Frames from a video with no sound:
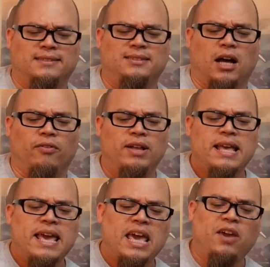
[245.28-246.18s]
itself.
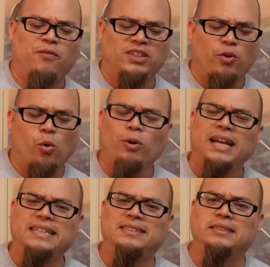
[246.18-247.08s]
If it's
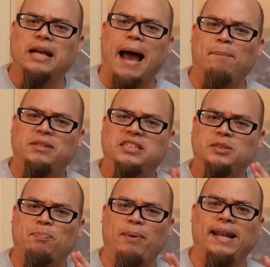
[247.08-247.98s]
already stopped
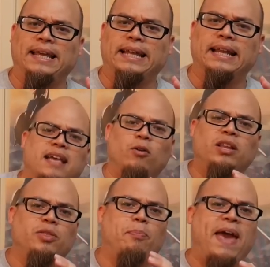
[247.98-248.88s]
spinning, how
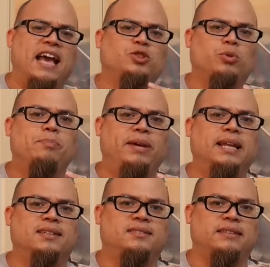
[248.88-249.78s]
can the past
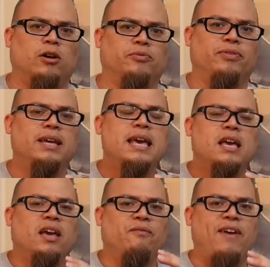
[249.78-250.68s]
repeat itself?
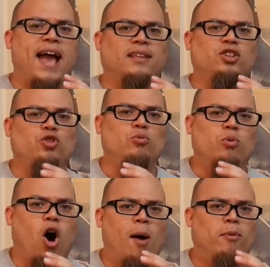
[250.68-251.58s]
In fact,
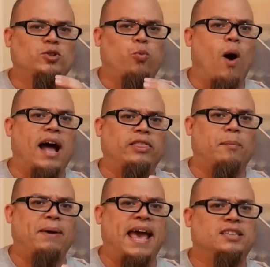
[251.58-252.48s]
you almost want
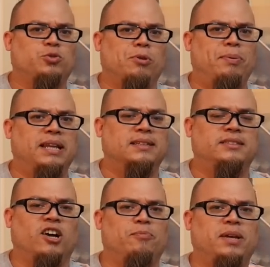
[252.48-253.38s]
the past to repeat
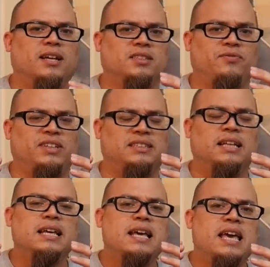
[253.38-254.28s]
itself, because if it
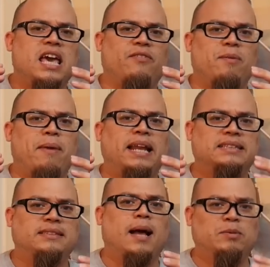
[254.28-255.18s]
if it made
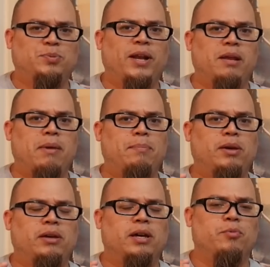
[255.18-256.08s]
it stop spinning,
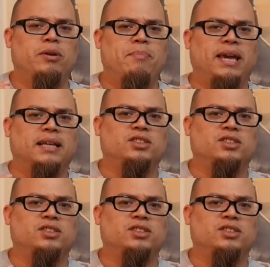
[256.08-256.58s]
maybe it would make